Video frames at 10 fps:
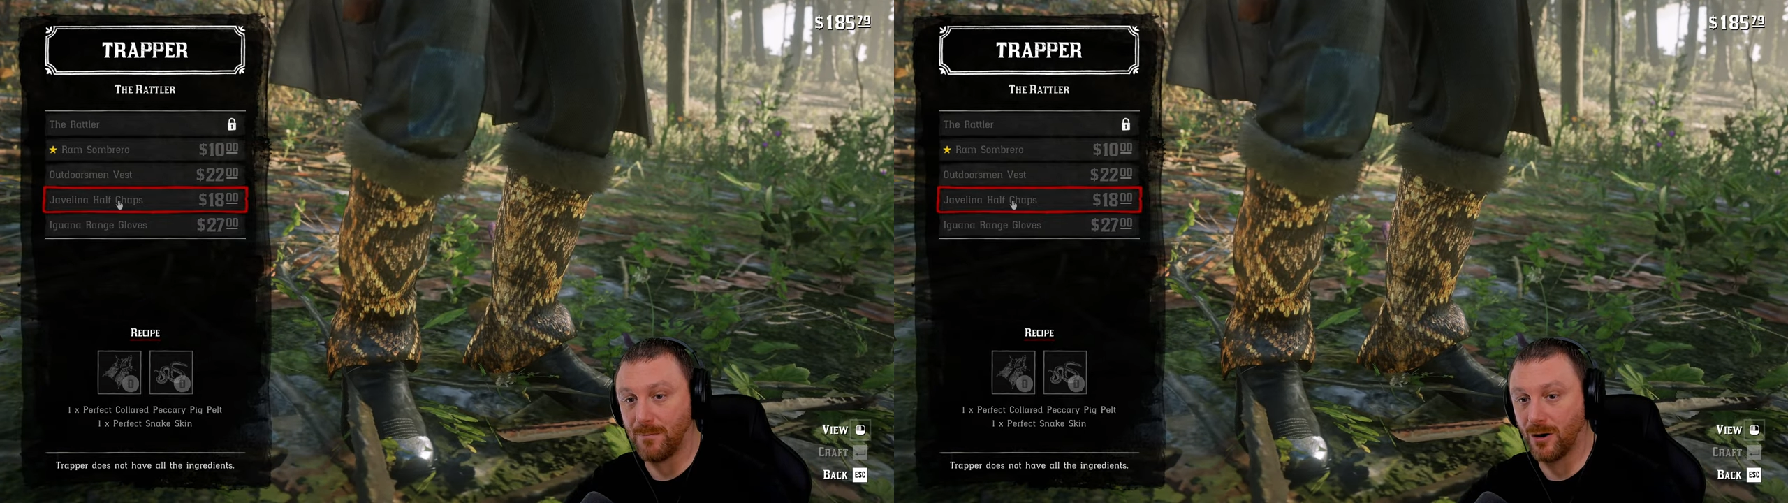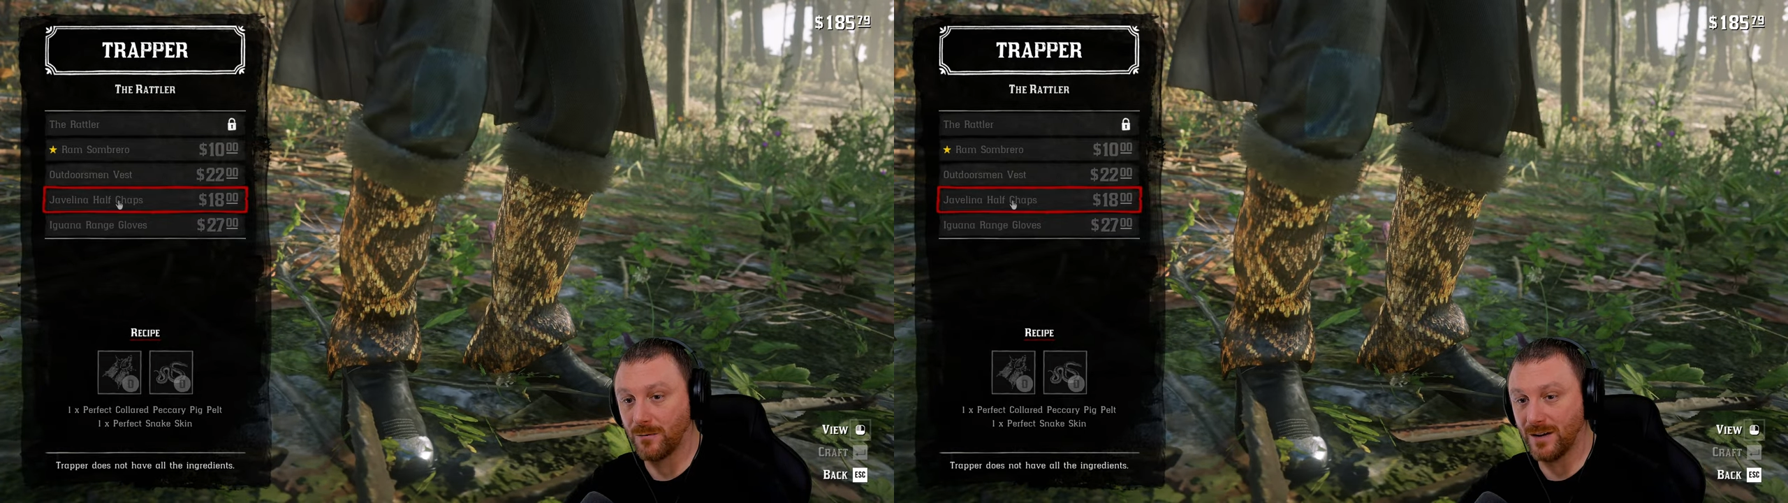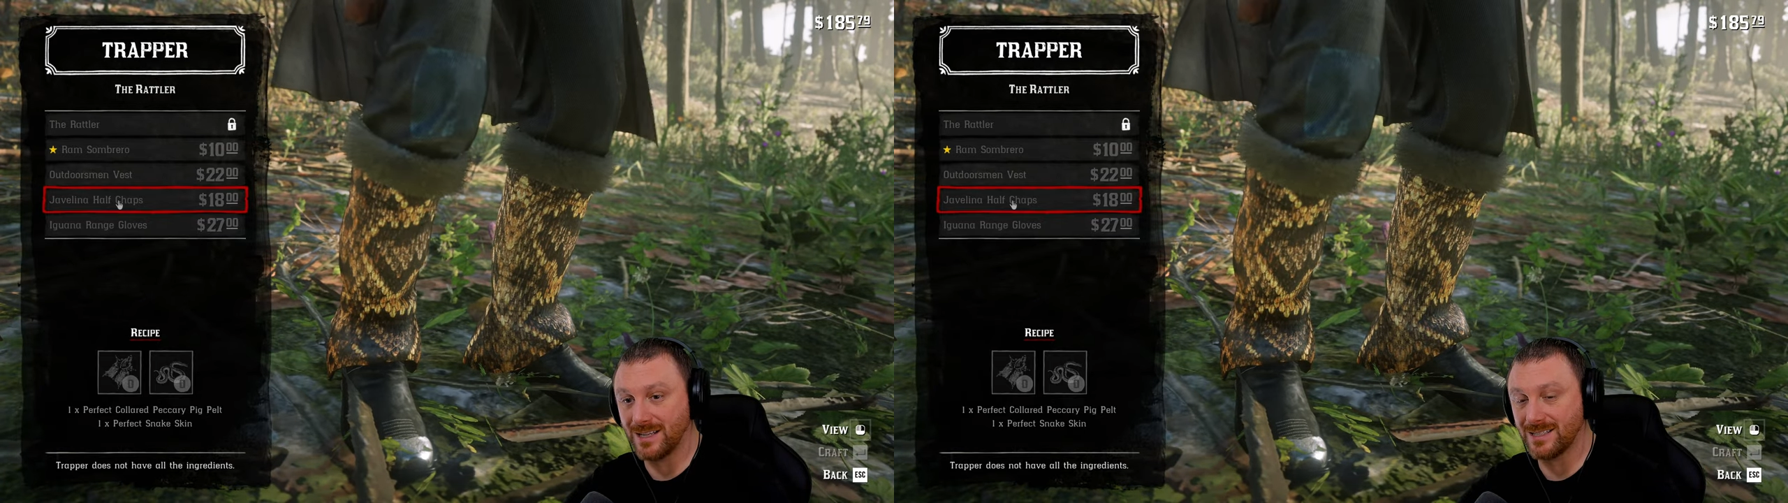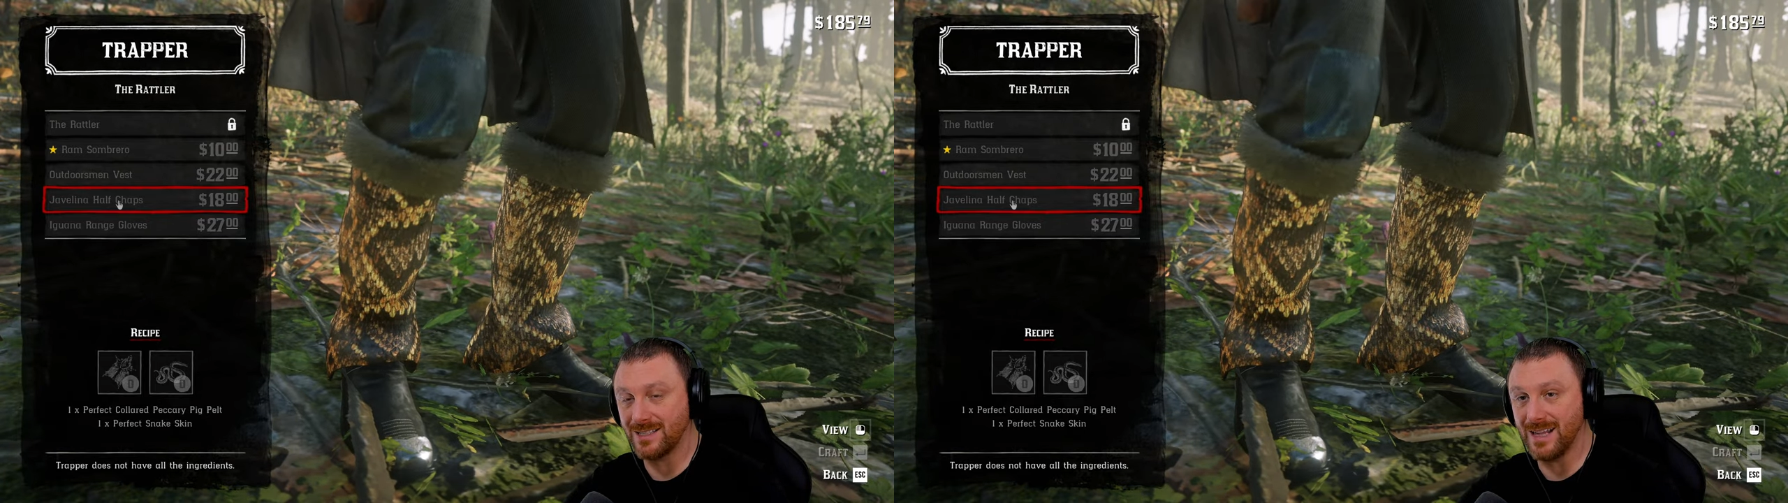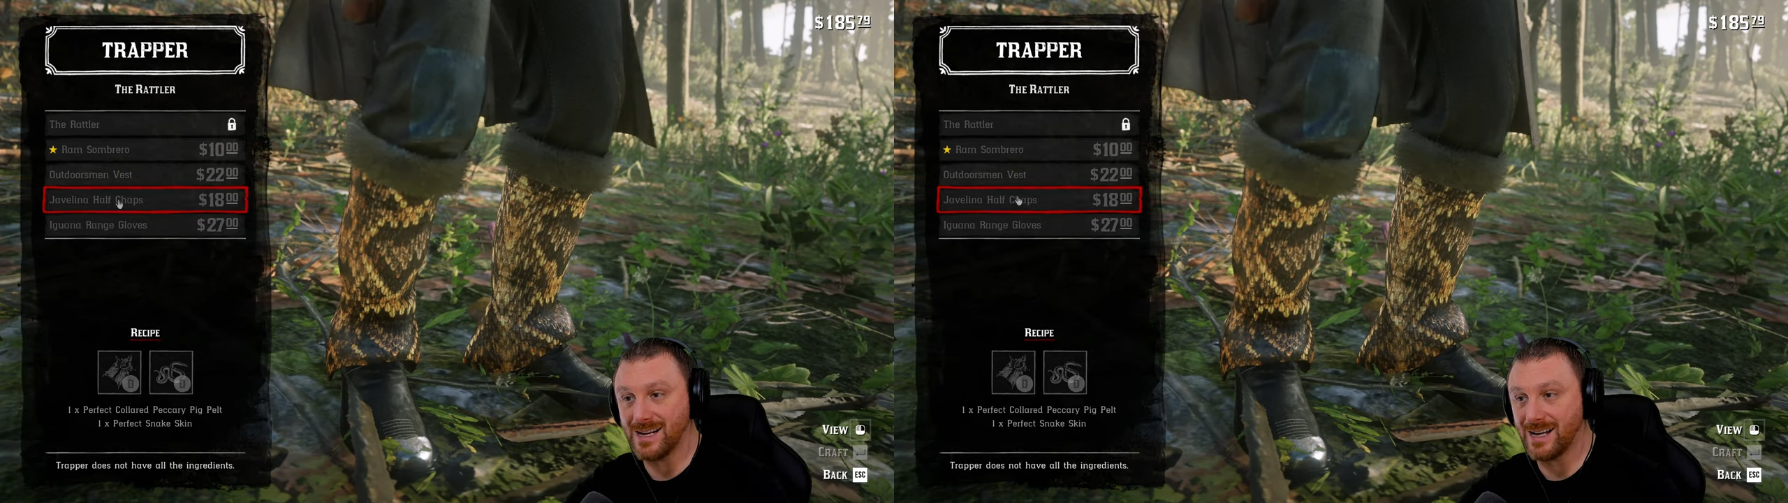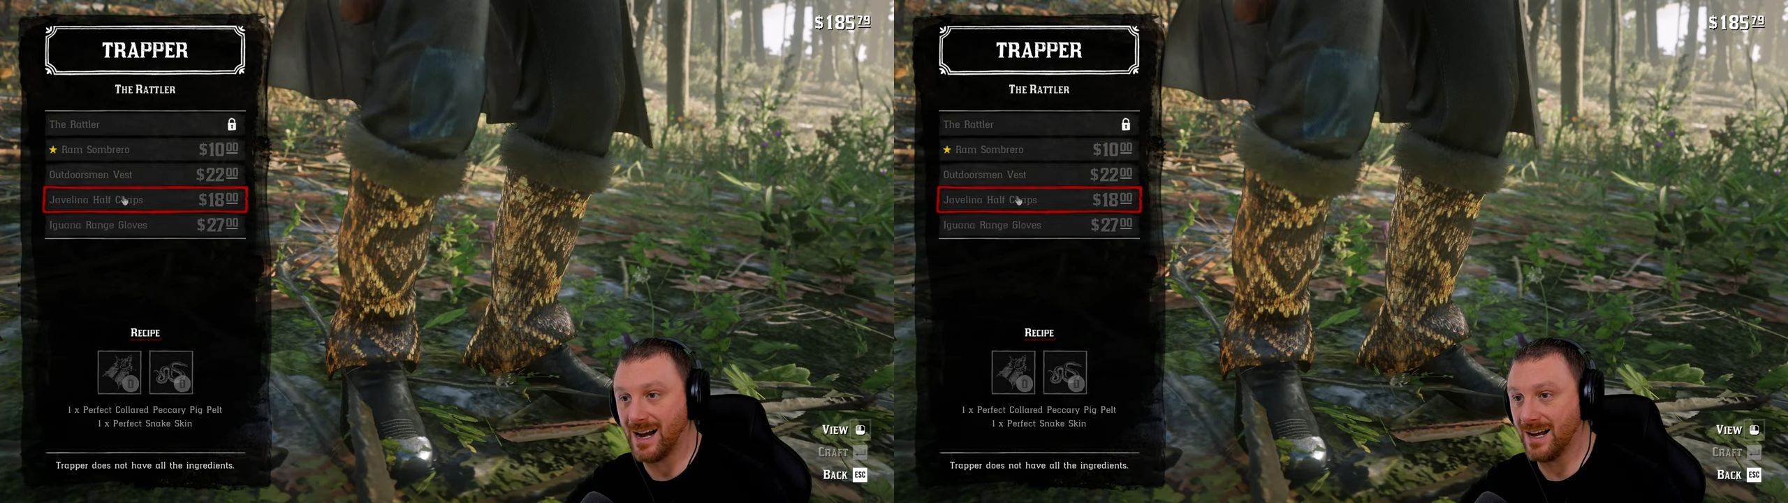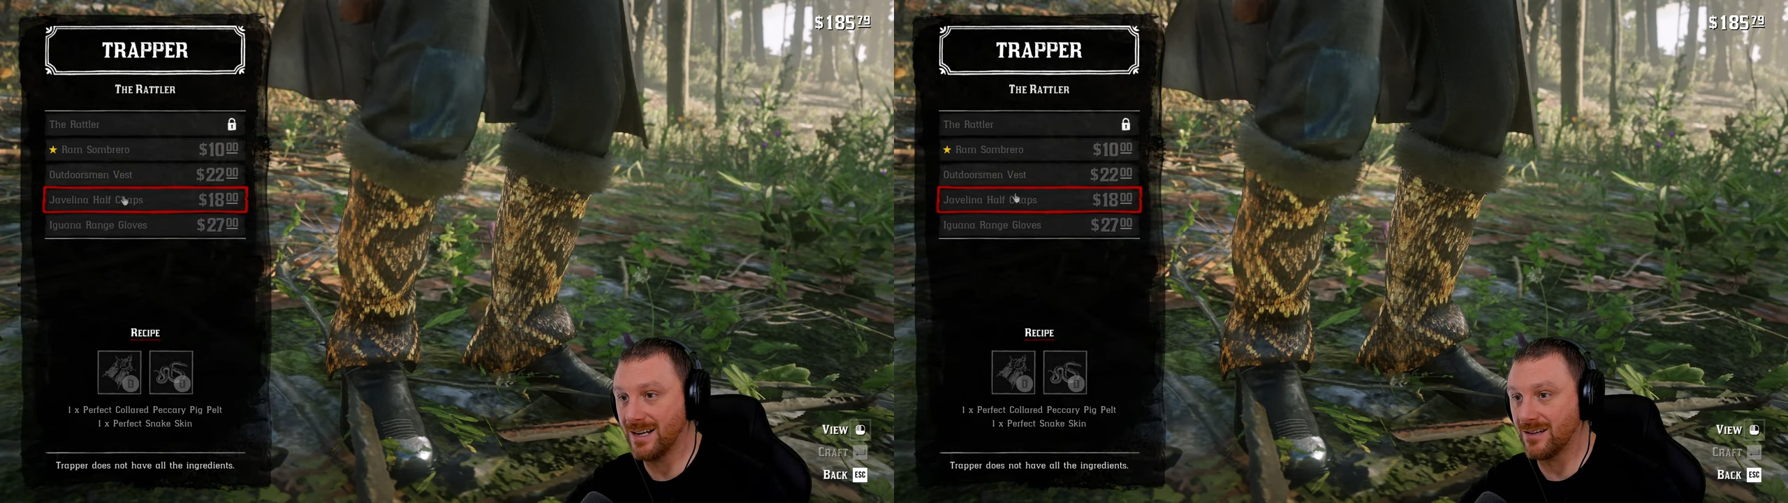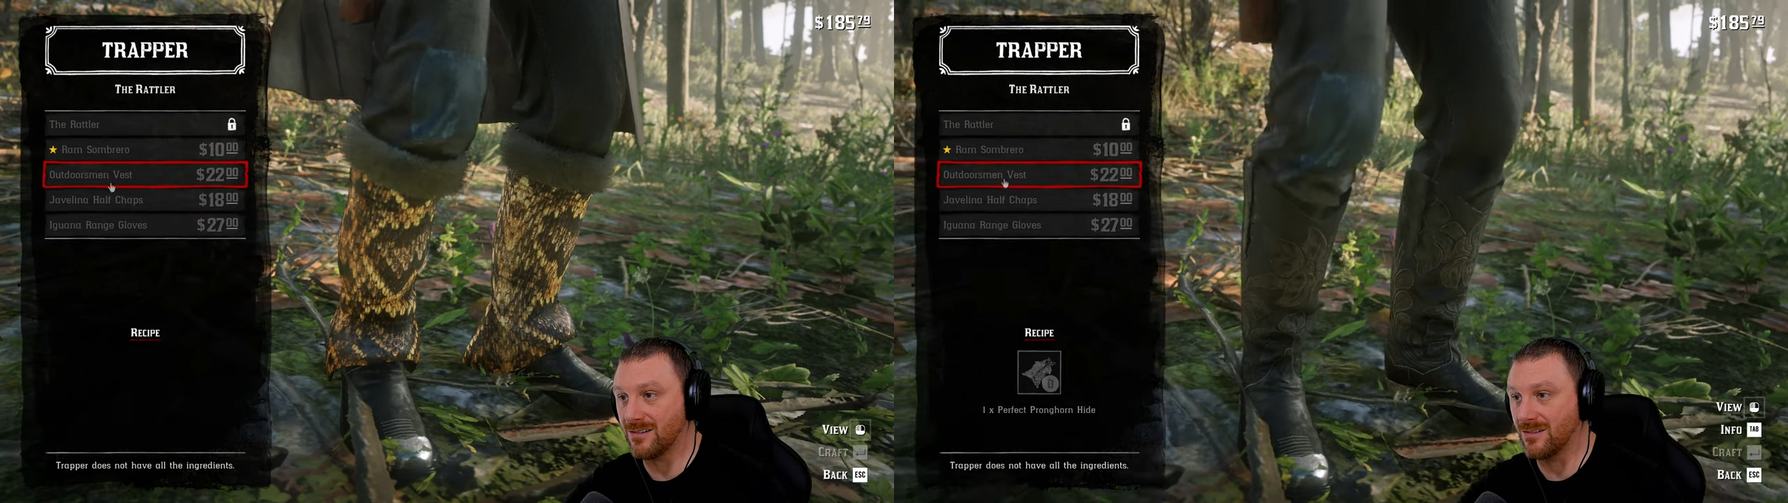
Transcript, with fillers: perfect snake hide?